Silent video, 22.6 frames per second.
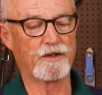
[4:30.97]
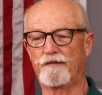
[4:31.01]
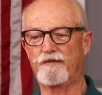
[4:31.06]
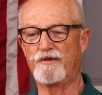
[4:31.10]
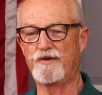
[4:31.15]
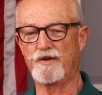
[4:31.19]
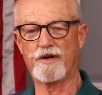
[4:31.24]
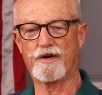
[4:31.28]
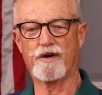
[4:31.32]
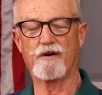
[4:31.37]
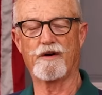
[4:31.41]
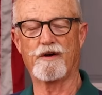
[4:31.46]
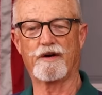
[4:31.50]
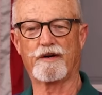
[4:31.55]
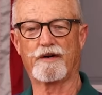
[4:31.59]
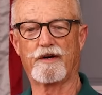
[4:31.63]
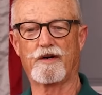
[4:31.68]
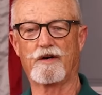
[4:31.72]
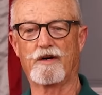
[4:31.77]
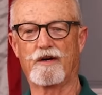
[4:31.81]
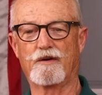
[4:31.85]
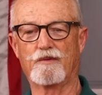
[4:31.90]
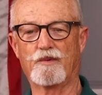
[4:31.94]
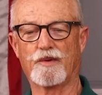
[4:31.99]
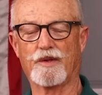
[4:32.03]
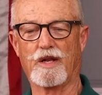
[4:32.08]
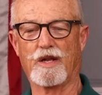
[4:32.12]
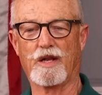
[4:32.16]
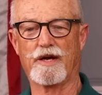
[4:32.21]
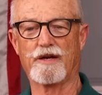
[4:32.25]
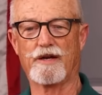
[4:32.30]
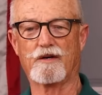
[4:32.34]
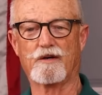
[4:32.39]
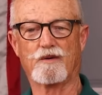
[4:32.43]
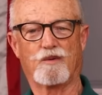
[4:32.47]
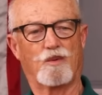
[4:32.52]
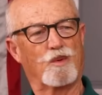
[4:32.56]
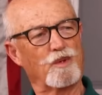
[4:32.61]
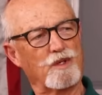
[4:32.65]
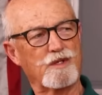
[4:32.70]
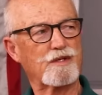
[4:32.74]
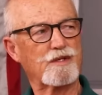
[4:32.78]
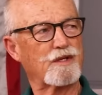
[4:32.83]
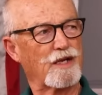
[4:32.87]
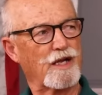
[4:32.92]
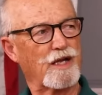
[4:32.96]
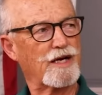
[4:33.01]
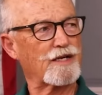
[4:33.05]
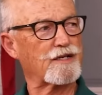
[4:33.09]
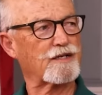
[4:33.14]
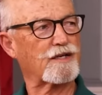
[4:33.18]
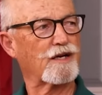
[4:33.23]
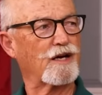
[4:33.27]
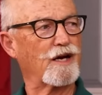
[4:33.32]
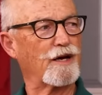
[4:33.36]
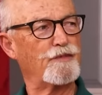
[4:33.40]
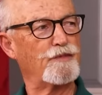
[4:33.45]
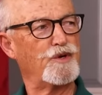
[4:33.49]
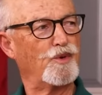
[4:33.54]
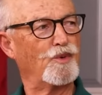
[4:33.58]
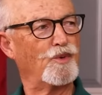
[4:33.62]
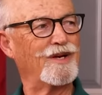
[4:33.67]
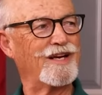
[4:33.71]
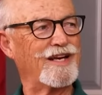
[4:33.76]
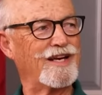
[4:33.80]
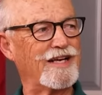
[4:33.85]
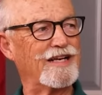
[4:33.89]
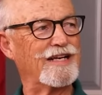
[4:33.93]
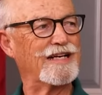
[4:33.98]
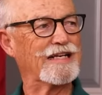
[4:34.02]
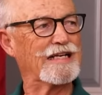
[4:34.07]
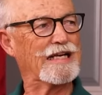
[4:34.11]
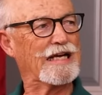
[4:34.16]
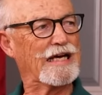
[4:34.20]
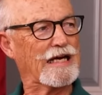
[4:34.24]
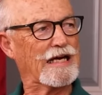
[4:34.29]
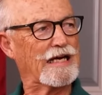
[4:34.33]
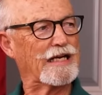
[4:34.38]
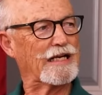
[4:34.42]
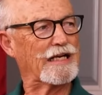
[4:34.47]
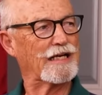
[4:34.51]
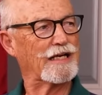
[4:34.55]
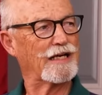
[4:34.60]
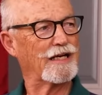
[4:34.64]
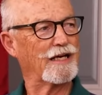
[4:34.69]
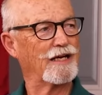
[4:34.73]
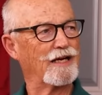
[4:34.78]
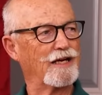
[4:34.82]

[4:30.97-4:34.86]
If you carry a gun with a light on it, when's the last time you needed that?